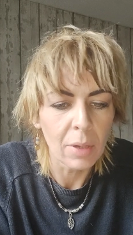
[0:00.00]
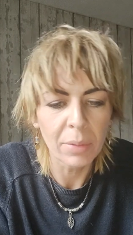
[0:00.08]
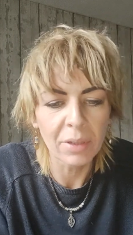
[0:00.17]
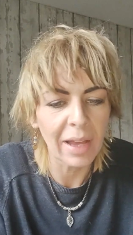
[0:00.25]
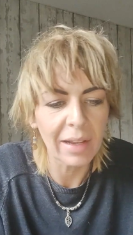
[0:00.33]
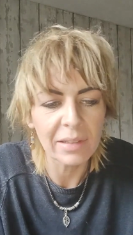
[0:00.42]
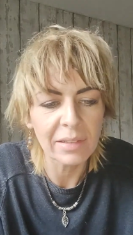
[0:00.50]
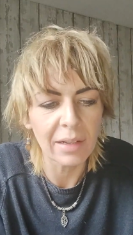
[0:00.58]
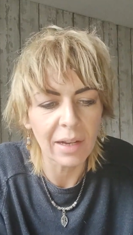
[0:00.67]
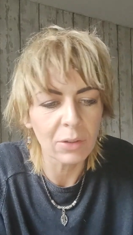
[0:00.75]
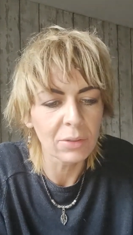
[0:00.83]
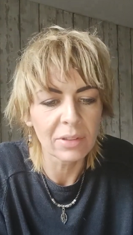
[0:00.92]
but like I
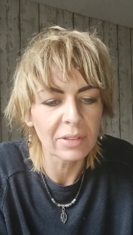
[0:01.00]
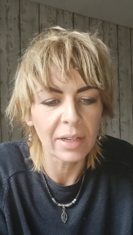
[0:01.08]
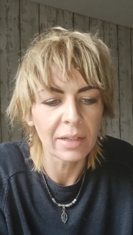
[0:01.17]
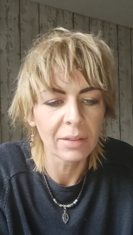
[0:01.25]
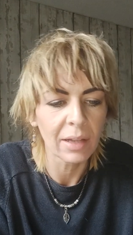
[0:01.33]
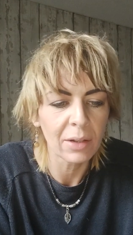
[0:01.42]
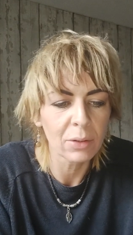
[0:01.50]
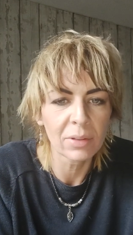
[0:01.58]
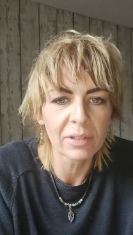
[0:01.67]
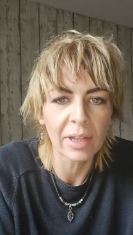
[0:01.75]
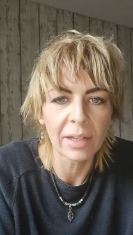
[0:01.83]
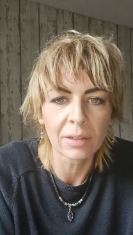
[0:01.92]
said, I couldn't stay in
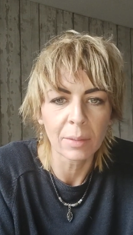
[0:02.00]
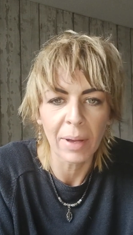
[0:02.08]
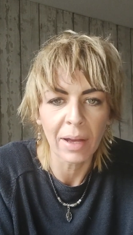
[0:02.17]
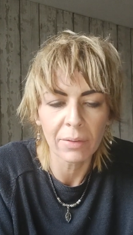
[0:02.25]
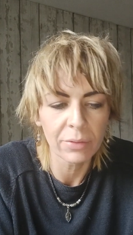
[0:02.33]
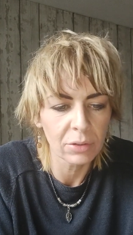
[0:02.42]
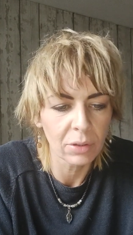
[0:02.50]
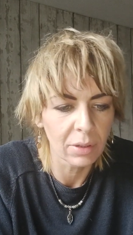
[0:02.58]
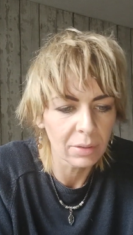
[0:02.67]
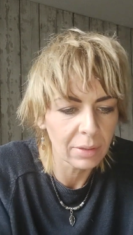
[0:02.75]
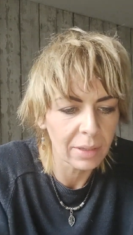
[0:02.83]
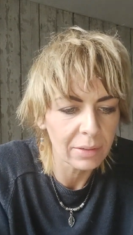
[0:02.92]
the bath,
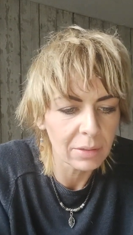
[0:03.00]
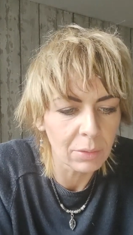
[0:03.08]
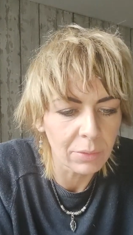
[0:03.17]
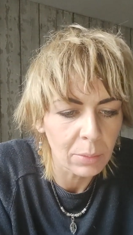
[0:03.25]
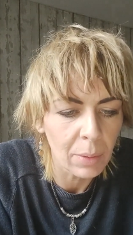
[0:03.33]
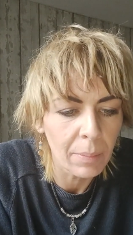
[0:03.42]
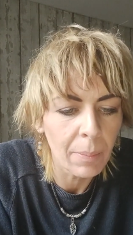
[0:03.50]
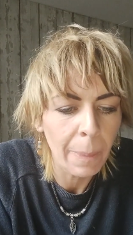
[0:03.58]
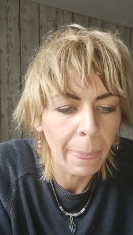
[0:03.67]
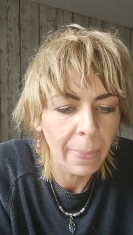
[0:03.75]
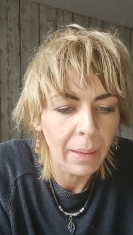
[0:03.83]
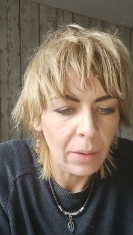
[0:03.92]
so that's another one.
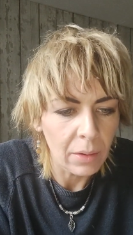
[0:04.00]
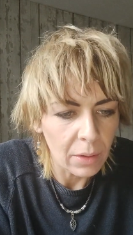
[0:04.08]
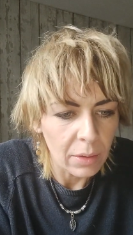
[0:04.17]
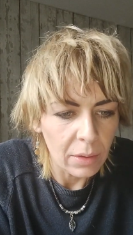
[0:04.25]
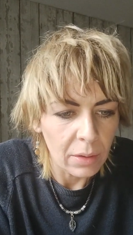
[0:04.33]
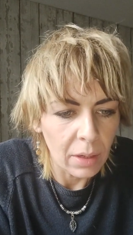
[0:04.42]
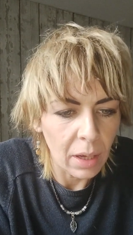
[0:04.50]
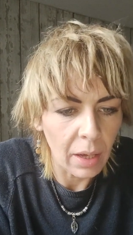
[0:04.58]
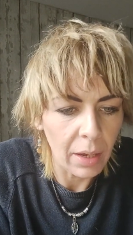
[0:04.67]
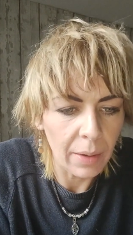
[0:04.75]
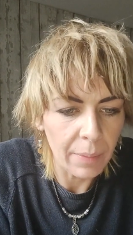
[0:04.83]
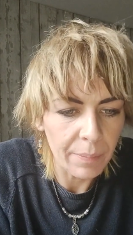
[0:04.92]

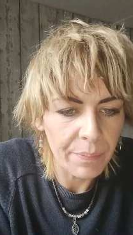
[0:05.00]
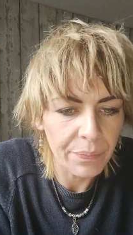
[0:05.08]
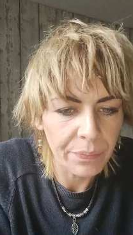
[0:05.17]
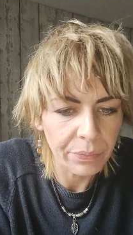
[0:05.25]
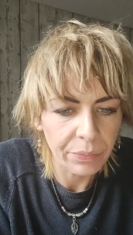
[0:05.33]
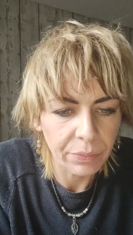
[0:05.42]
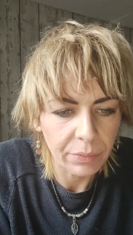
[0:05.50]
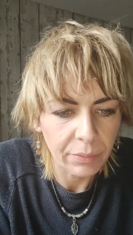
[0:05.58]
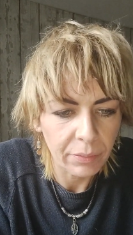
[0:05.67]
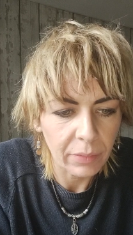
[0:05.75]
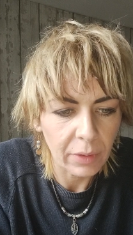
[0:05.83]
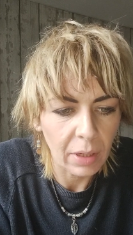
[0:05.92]
And
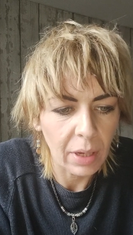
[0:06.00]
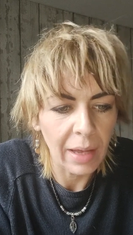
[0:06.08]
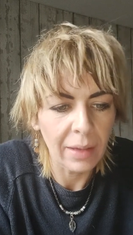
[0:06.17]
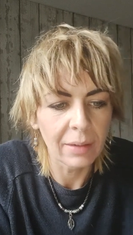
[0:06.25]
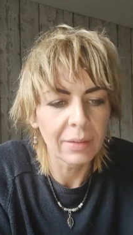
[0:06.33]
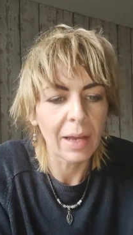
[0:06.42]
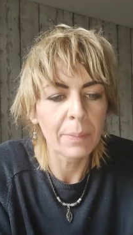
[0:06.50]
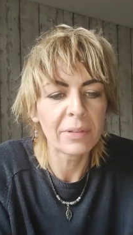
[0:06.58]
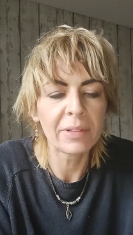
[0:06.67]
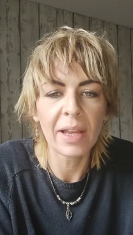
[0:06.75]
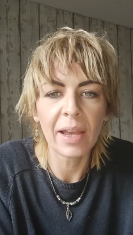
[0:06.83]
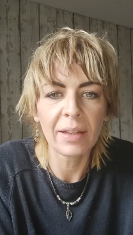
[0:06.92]

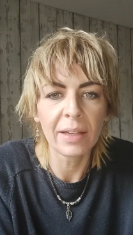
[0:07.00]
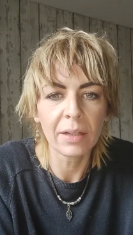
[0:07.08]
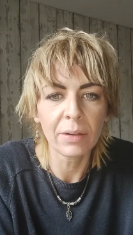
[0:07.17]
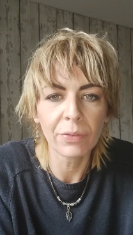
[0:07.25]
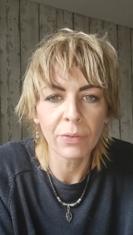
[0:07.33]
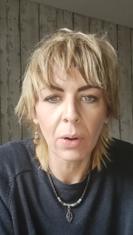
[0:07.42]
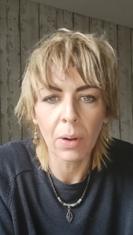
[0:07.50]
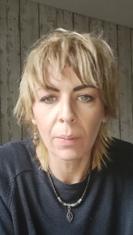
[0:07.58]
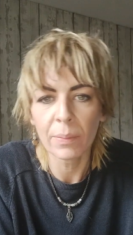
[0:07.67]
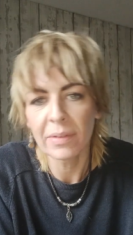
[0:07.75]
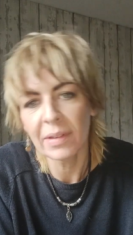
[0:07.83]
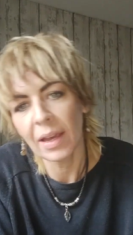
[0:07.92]
abstaining
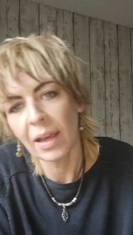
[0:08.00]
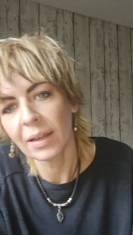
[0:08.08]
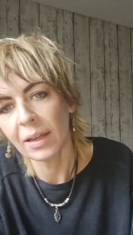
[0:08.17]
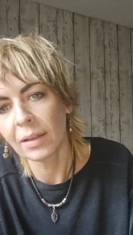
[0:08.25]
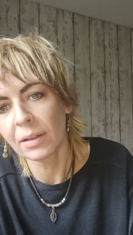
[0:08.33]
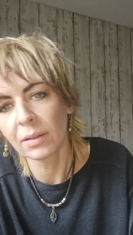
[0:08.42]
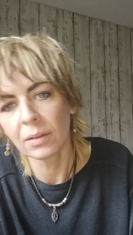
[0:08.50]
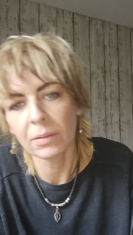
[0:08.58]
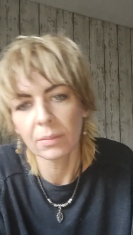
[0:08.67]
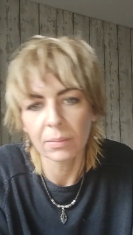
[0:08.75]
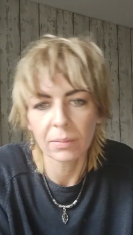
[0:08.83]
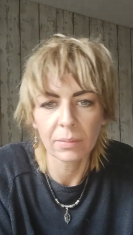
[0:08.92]
from taking
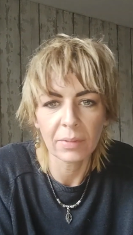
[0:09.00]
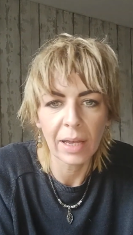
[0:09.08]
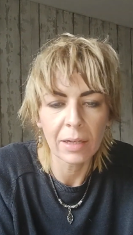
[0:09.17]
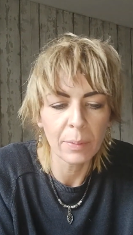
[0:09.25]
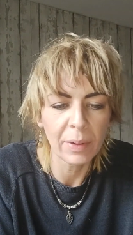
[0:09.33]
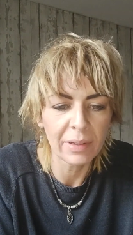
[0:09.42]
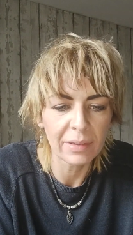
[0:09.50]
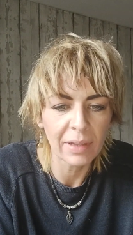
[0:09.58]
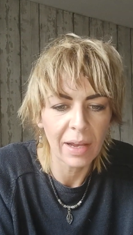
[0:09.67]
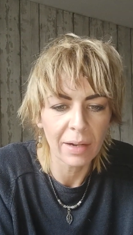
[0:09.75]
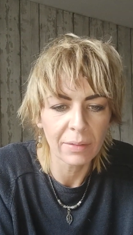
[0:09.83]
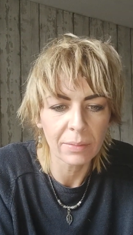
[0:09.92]
cannabis,
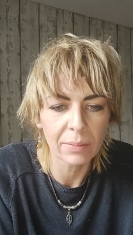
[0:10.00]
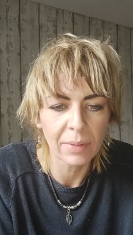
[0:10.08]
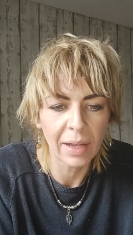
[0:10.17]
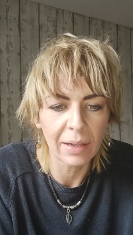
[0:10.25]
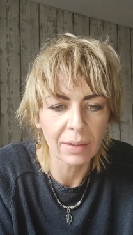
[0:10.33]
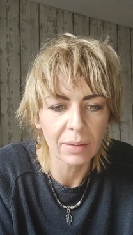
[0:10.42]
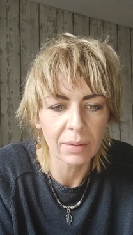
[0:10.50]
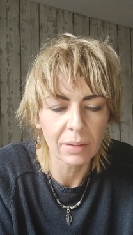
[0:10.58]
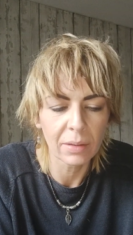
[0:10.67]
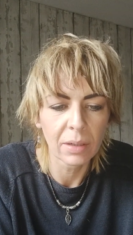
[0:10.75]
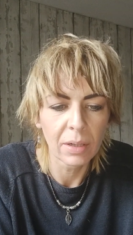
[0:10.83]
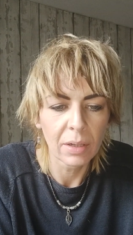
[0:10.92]
like
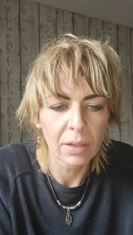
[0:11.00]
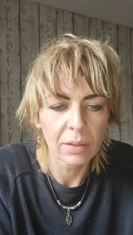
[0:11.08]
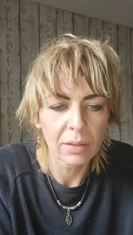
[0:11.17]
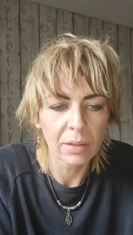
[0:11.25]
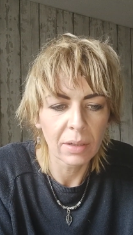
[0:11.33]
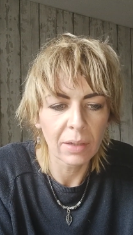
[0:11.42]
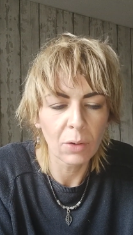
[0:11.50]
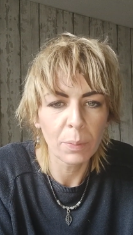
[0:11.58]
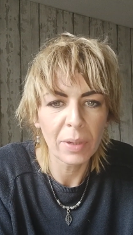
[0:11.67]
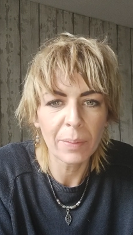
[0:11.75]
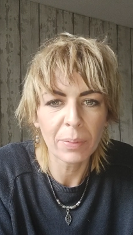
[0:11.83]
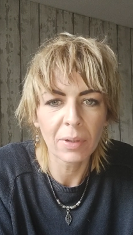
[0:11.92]
I know
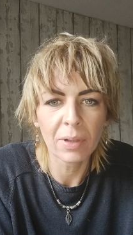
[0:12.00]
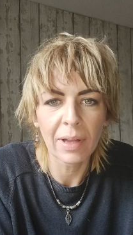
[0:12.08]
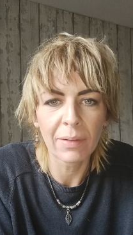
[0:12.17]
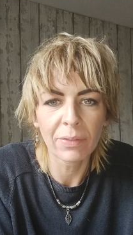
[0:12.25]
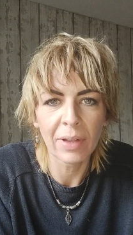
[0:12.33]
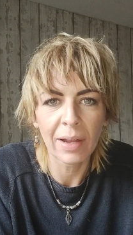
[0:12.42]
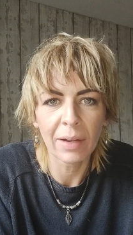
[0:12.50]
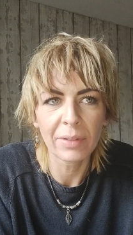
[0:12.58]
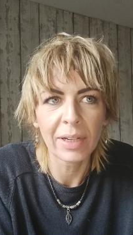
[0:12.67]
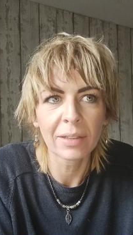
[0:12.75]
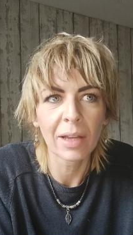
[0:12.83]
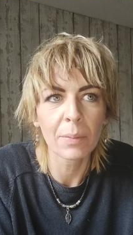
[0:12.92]
people have like
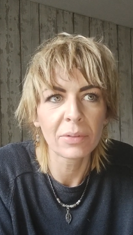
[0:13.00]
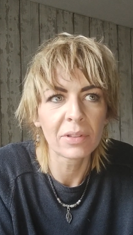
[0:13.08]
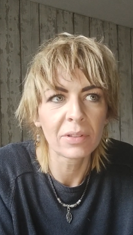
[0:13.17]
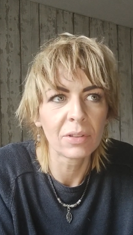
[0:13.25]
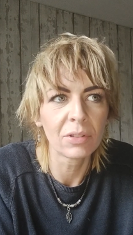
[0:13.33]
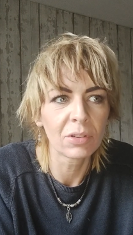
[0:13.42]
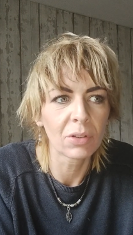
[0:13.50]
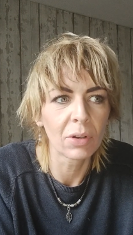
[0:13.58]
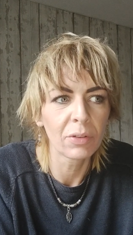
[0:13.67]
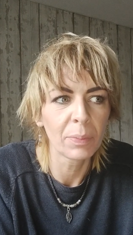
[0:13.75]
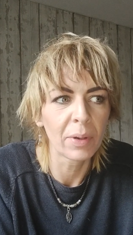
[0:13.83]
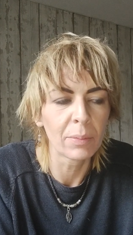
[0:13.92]
relapses and
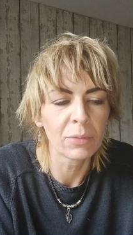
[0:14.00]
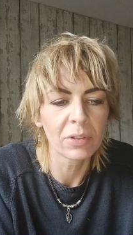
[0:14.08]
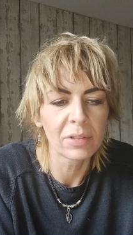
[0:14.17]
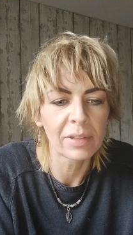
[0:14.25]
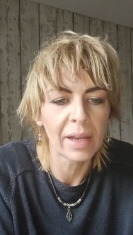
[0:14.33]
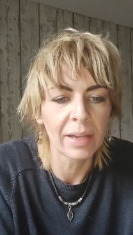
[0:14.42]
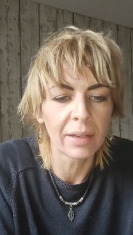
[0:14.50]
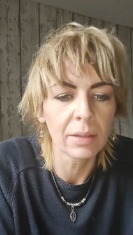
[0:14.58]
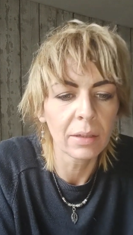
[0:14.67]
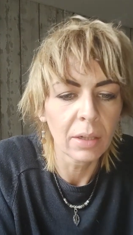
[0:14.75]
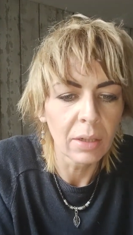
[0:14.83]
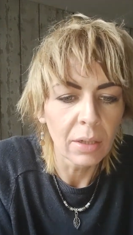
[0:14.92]
stuff, but I'm just saying,